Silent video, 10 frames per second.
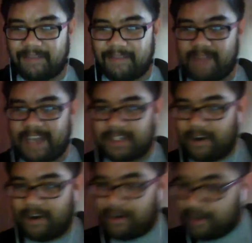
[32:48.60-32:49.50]
Black
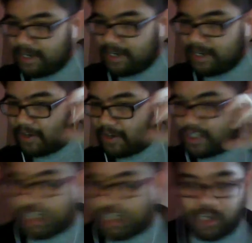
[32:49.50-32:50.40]
Star start
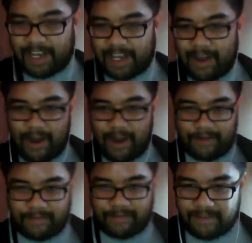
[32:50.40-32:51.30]
shooting
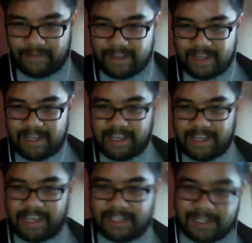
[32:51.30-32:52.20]
off
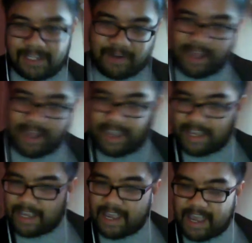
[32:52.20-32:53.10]
into
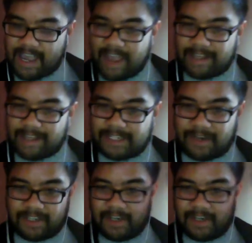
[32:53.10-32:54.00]
and
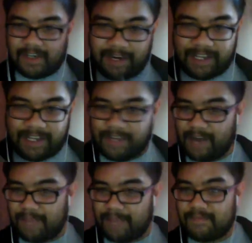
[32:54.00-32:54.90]
start targeting you
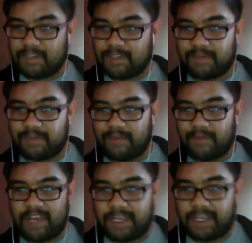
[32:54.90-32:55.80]
like multiple
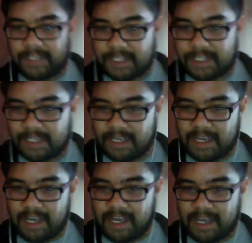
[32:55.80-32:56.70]
bogeys
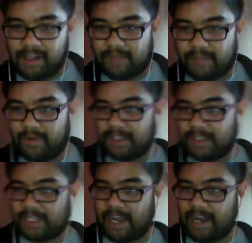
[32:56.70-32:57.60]
all at once. It's
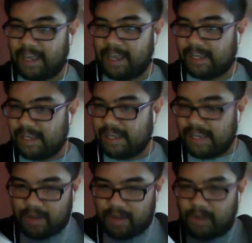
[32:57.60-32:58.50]
kind of like
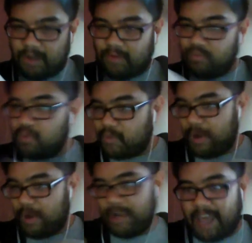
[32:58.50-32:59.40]

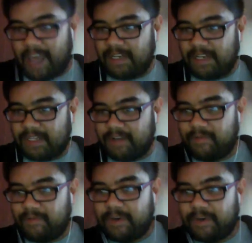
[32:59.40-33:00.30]
where the cavities of
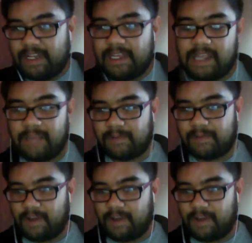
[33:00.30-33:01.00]
where the limbs fall